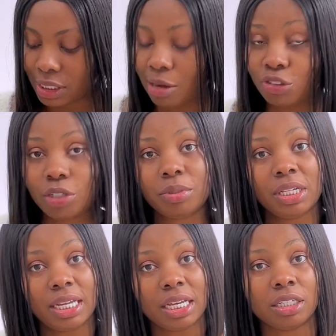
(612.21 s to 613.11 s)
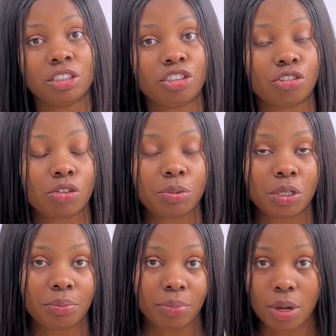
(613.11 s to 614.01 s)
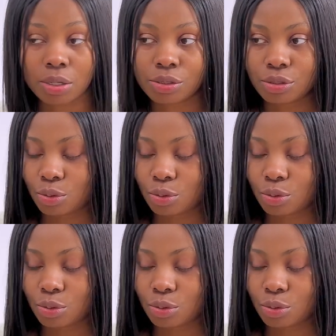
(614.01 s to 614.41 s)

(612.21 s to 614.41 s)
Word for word: I'll drop the link in the description box,